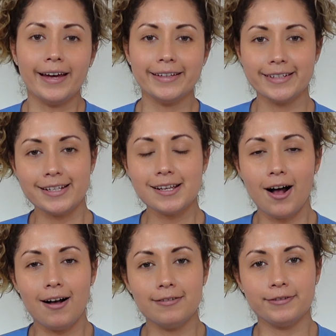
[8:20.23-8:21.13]
And that's
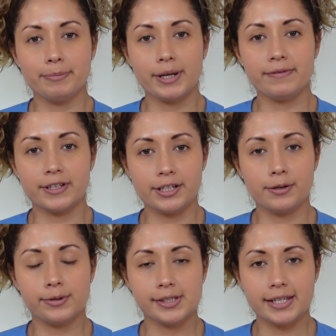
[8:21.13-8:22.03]
all for my
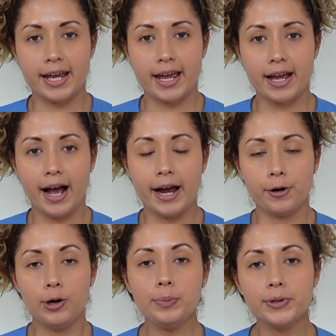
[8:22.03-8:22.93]
video today. I
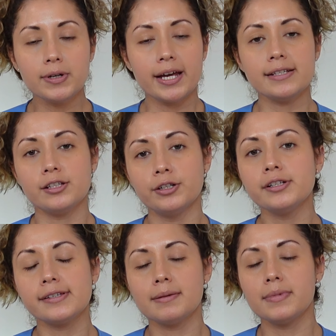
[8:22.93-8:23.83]
hope you guys
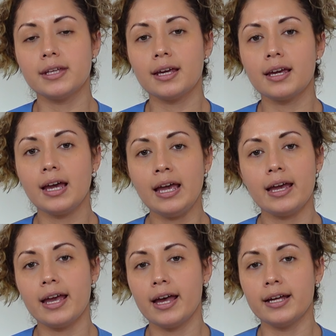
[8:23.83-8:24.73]
learned something,
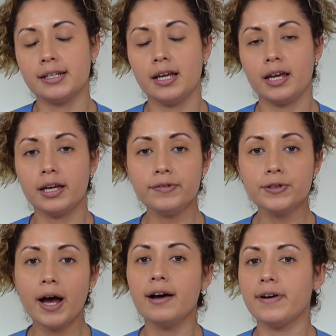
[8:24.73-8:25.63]
and if
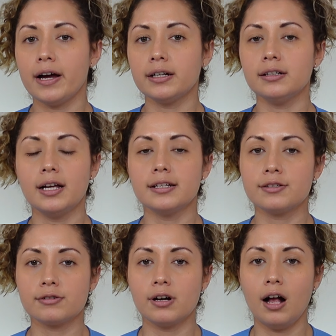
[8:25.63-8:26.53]
you have high
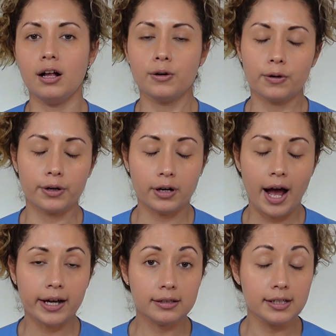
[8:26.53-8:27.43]
cholesterol or
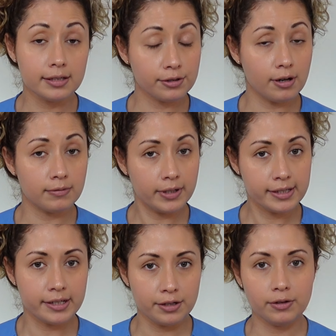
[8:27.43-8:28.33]
high cholesterol
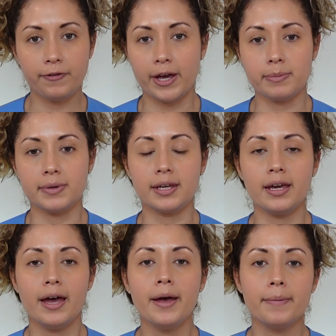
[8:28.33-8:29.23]
runs in your
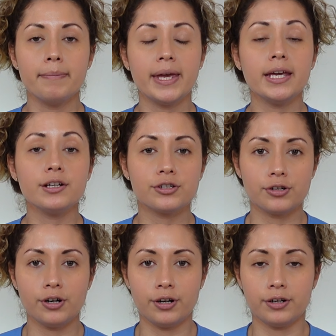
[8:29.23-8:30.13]
family, make
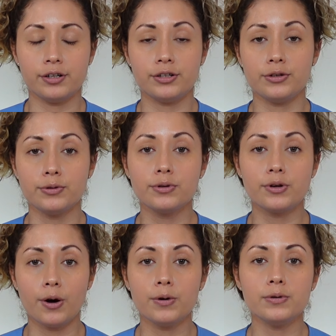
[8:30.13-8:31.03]
sure you
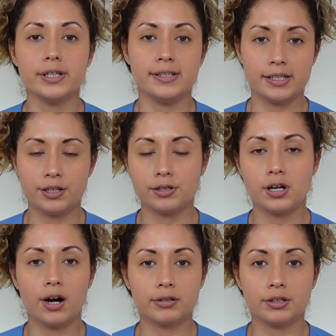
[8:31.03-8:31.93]
go and see your
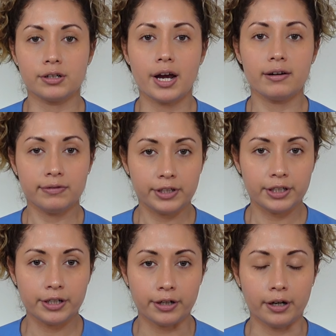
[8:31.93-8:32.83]
doctor
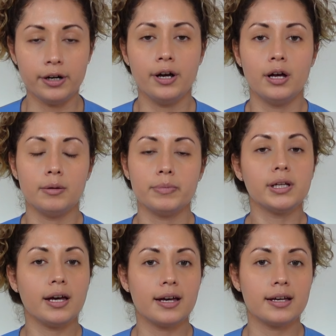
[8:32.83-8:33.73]
every year,
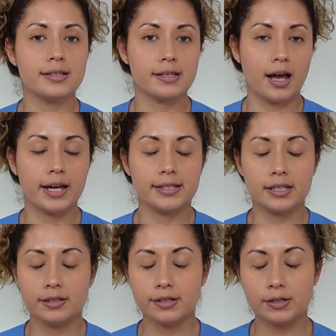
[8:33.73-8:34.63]
because I
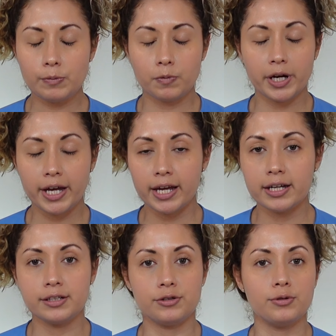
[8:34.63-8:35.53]
see this
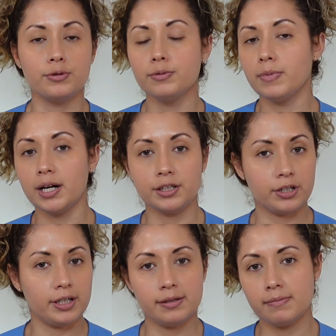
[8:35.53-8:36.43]
way too
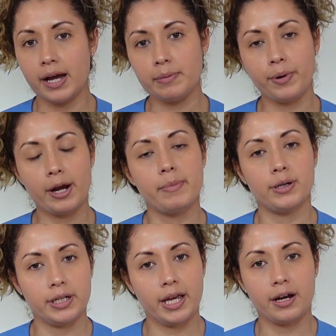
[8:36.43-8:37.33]
much in my
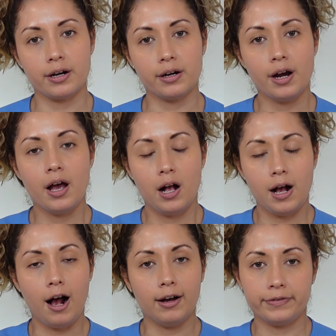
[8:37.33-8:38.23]
primary care
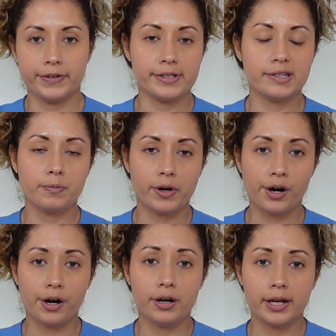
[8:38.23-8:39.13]
office
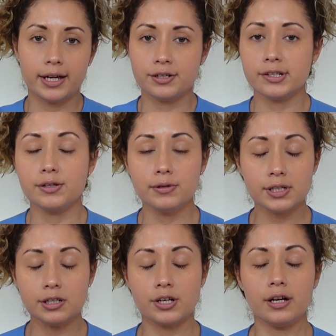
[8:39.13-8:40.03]
where it just goes
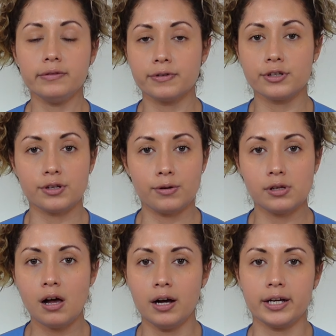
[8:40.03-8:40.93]
unchecked for so
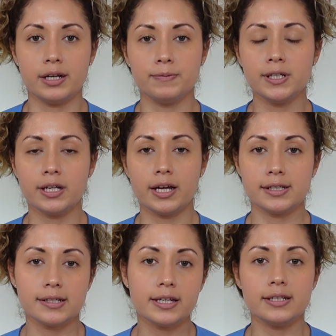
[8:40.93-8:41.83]
long, and
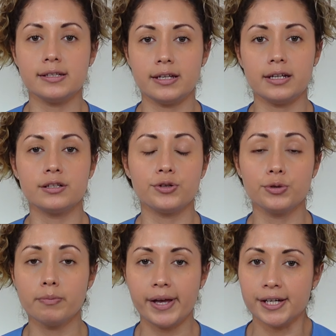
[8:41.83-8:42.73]
it's easy
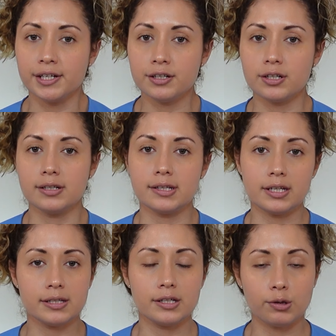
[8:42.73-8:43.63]
to manage and it's
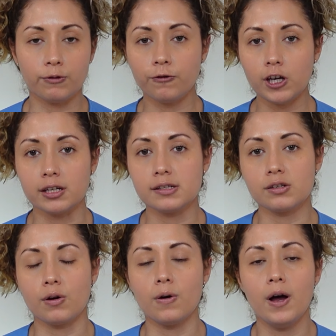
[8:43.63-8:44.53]
easy to fix.
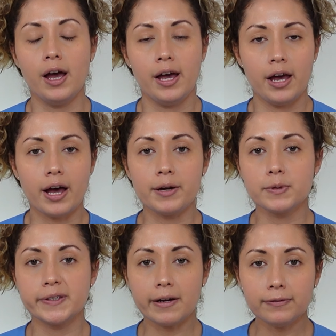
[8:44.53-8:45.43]
So I
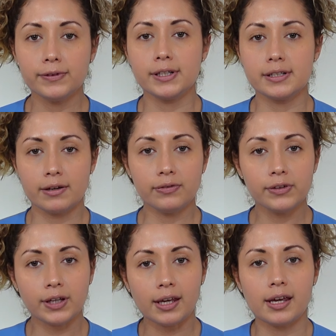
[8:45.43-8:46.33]
would definitely
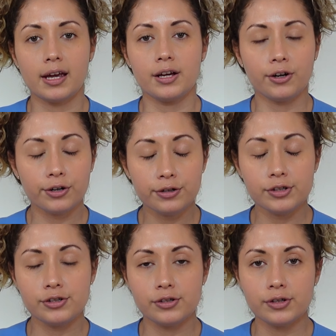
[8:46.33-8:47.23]

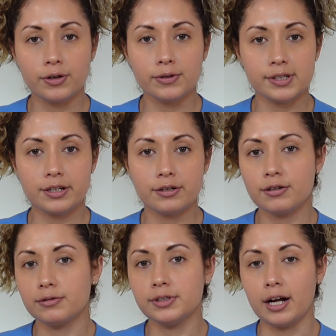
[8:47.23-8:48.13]
encourage you to go see your
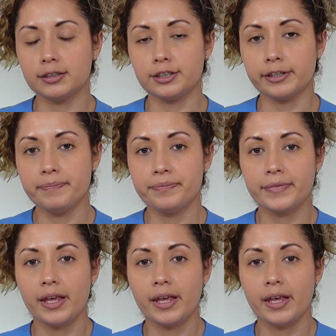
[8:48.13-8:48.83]
own doctor.